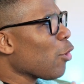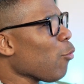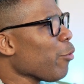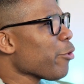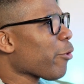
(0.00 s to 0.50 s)

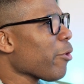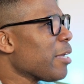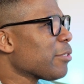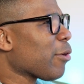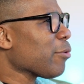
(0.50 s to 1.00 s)
so when your girl
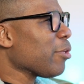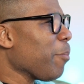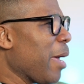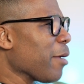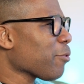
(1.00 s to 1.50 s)
has to go to the
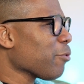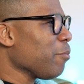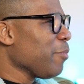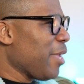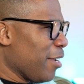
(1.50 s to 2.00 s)

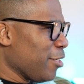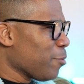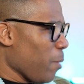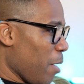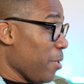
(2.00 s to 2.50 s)
bathroom, yeah,
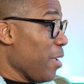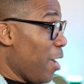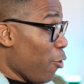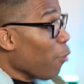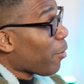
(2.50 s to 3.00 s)
she's probably
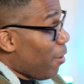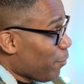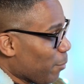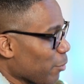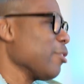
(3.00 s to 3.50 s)
at home
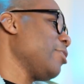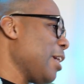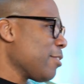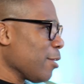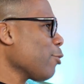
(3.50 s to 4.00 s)
comfortable. So she
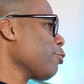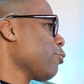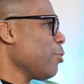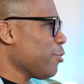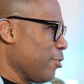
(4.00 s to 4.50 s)
has a little
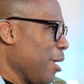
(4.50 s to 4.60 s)
shorts or